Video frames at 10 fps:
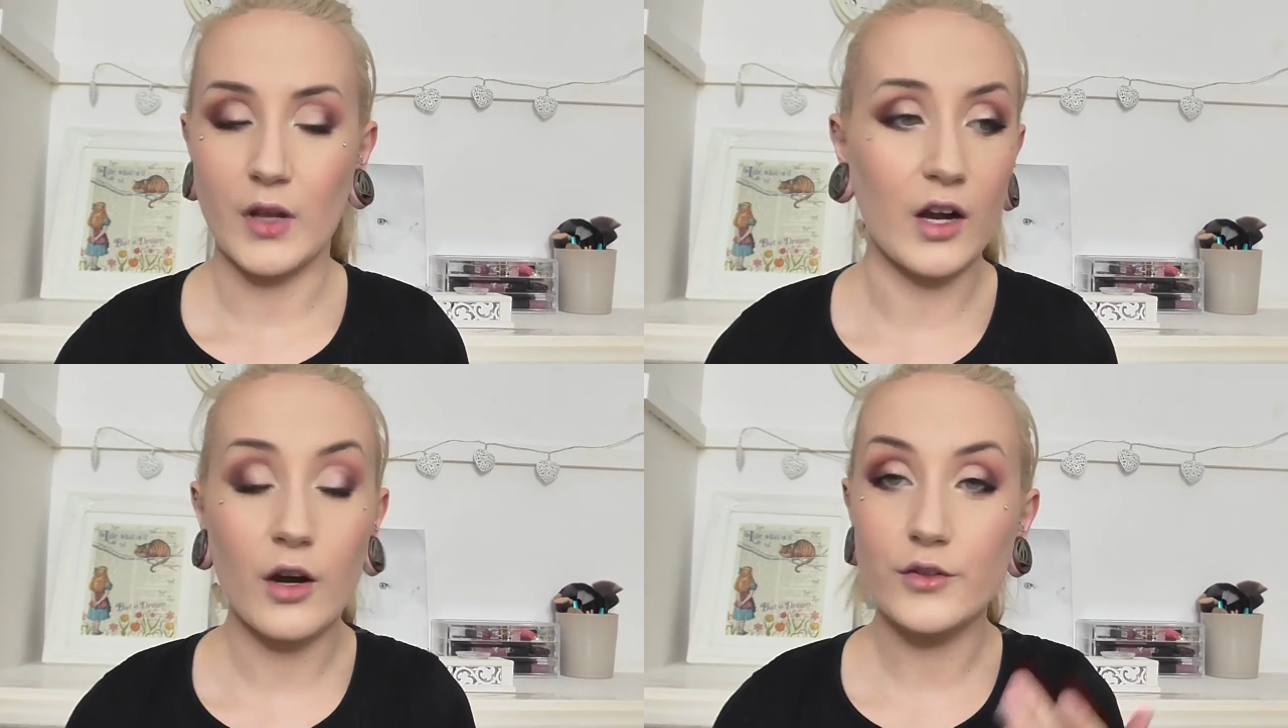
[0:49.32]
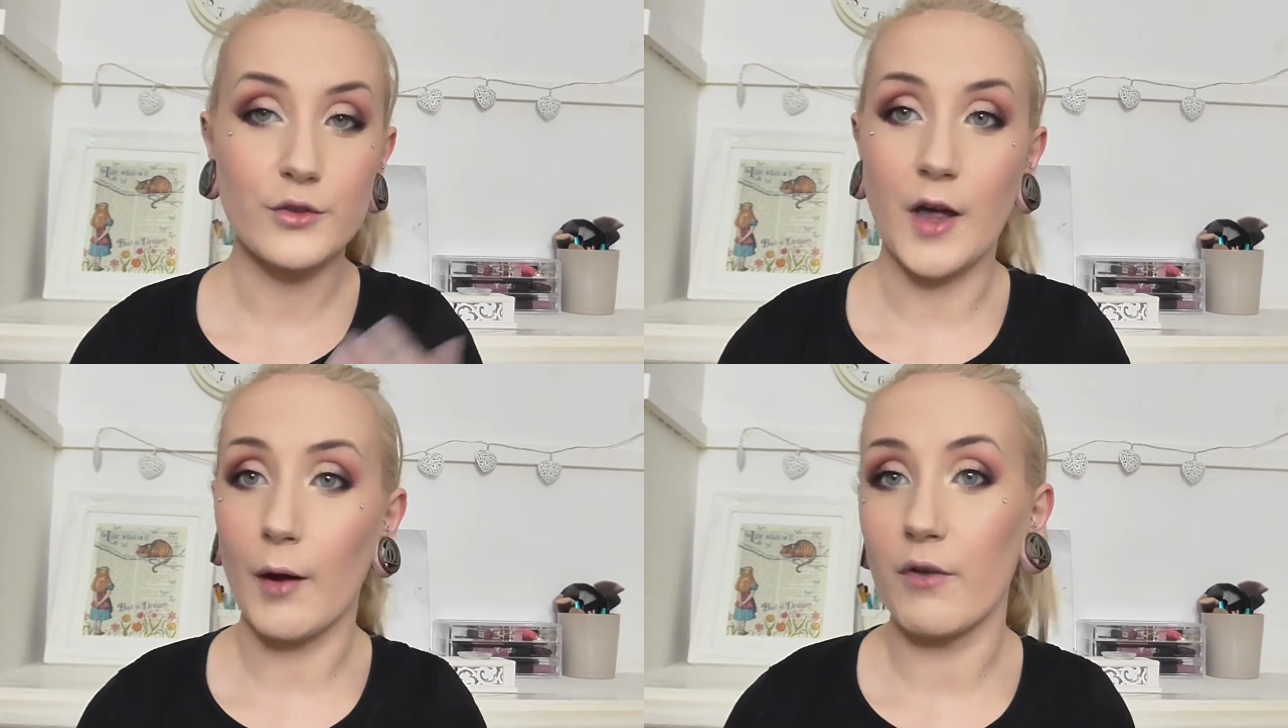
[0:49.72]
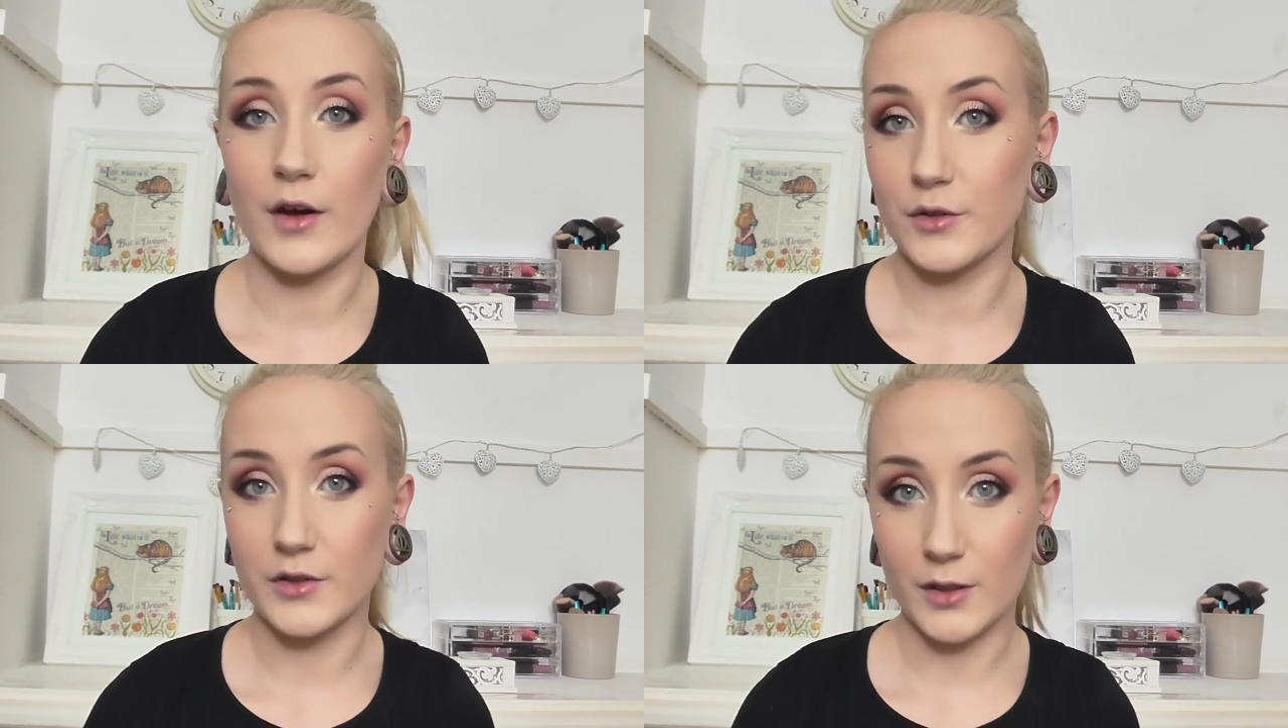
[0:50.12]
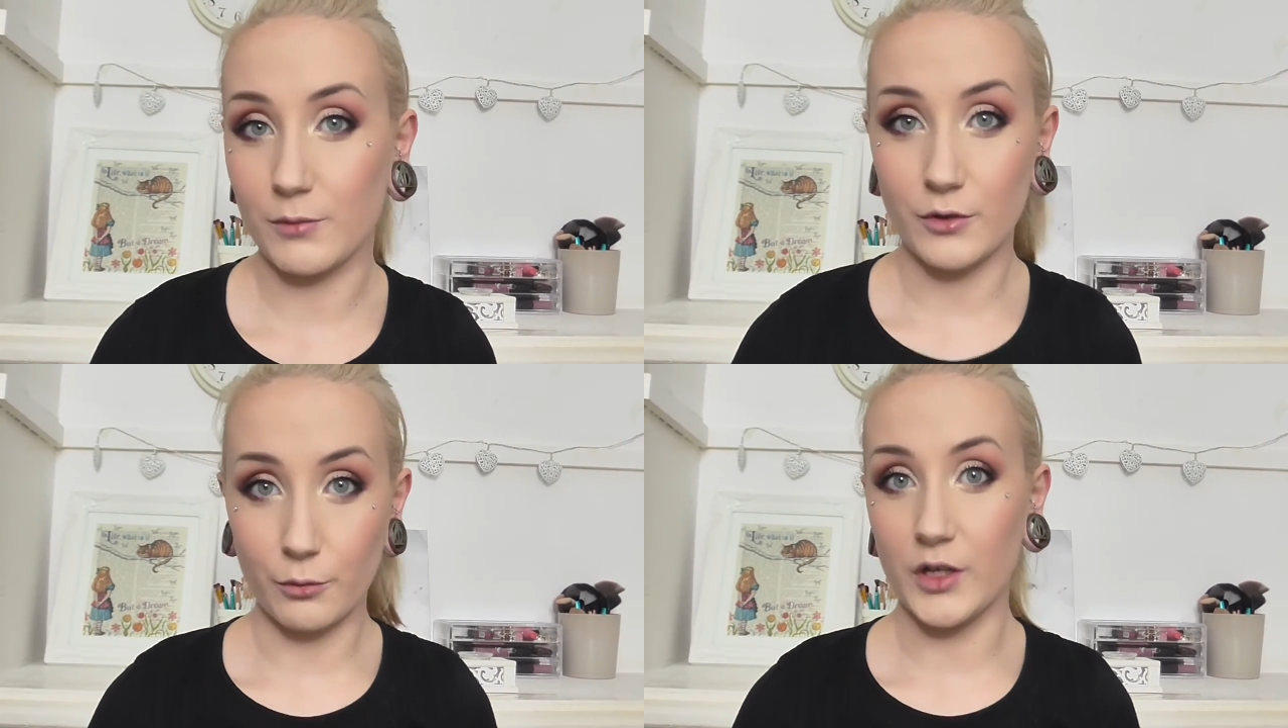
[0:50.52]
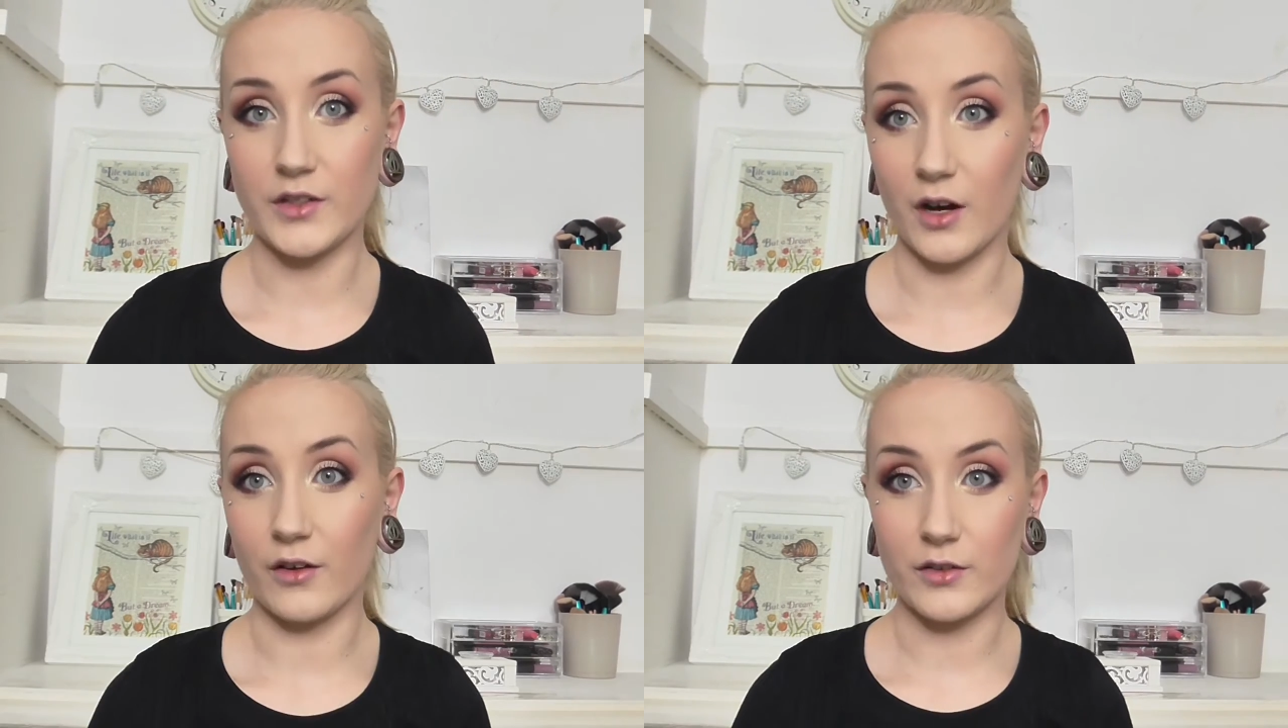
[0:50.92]
I can't do that without doing some sort of weird
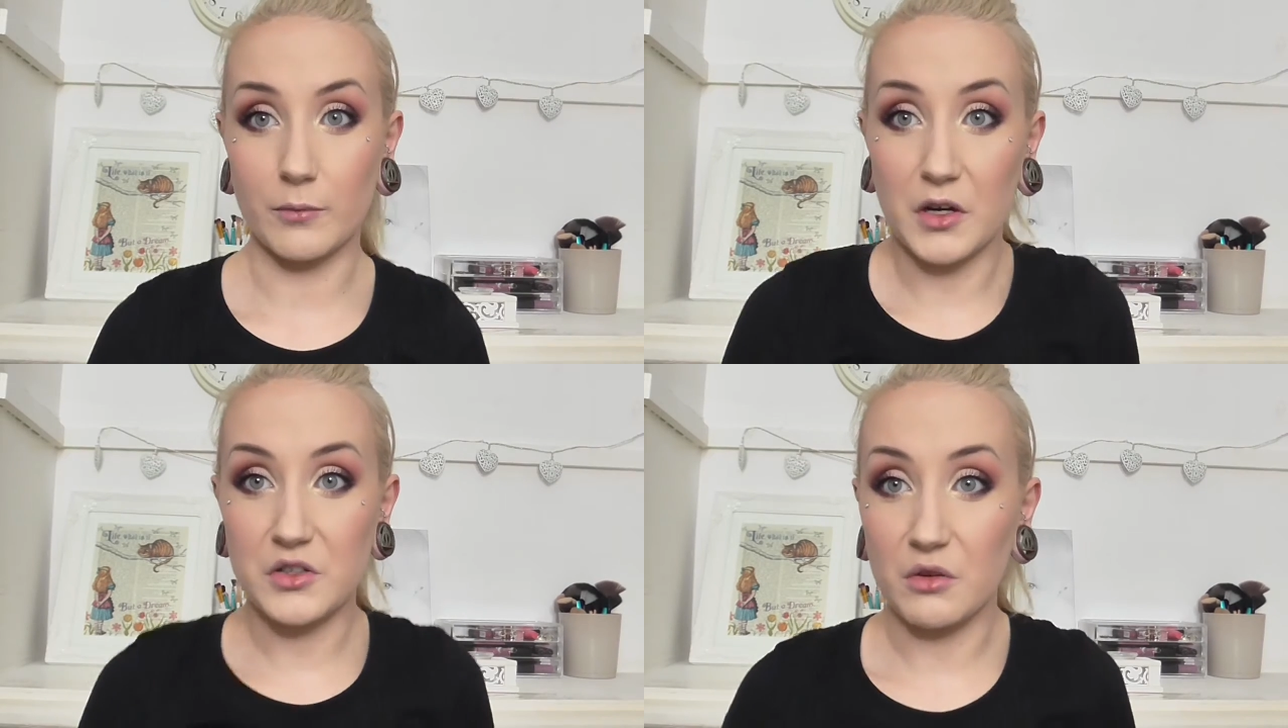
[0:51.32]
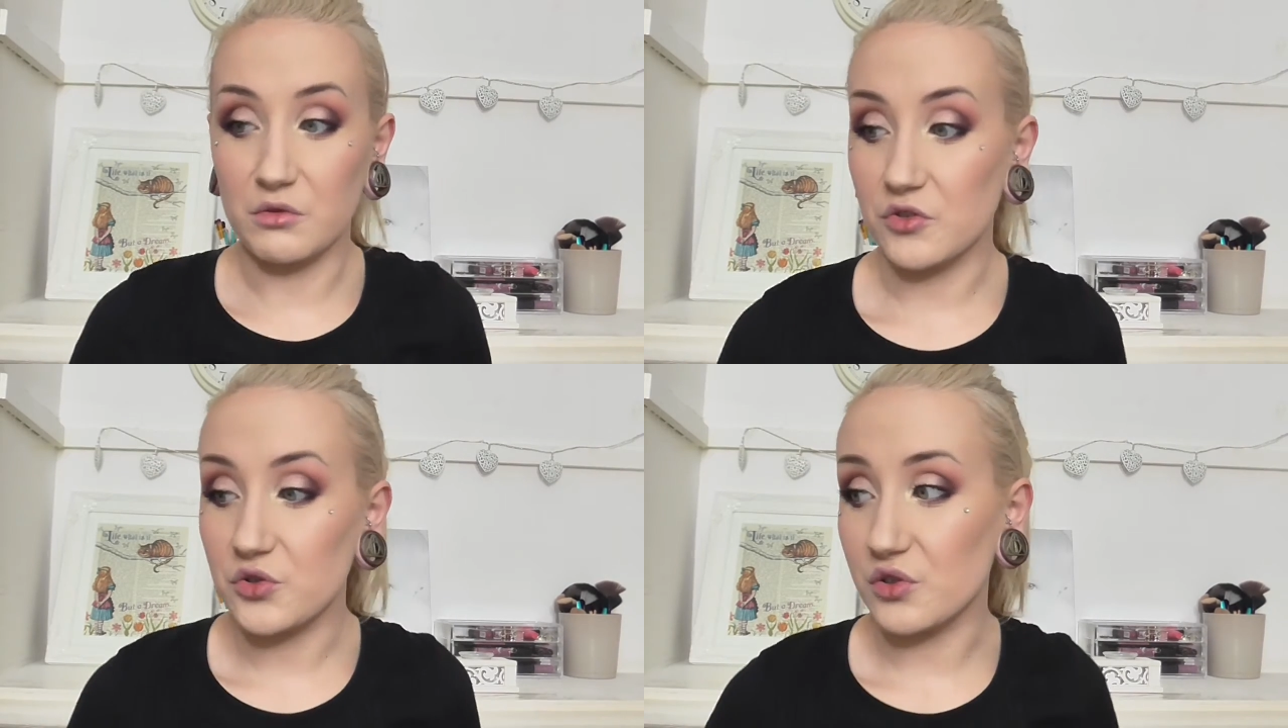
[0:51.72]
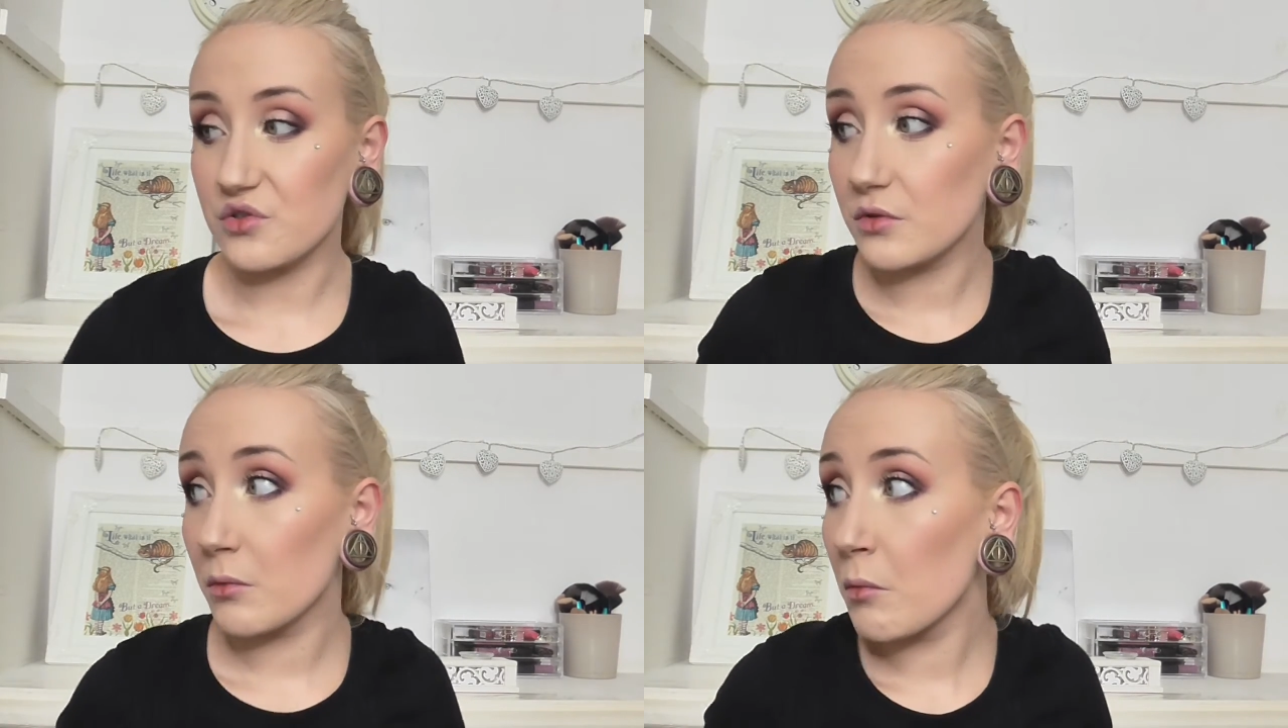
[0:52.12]
dance, and my shoulders just...